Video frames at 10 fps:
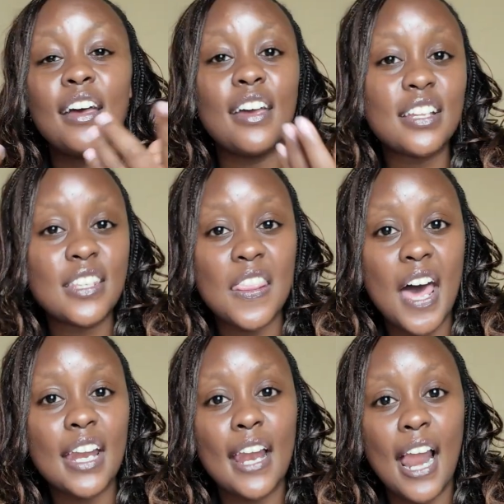hit
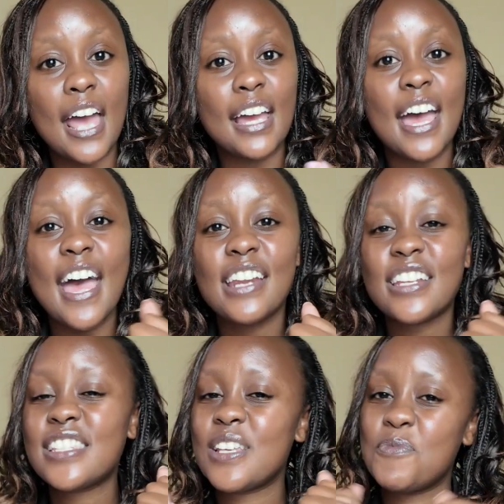that like
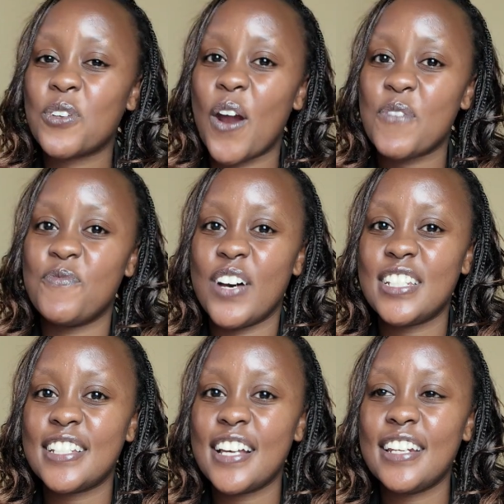and subscribe
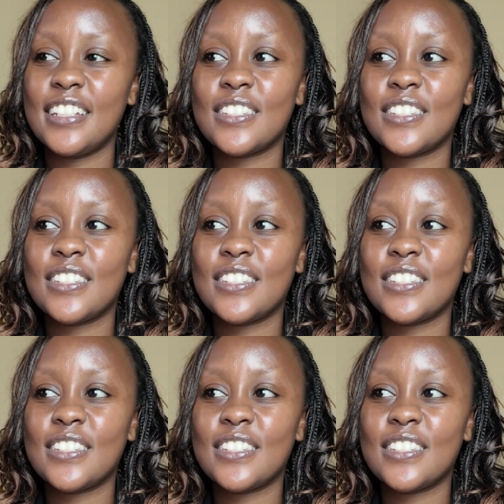button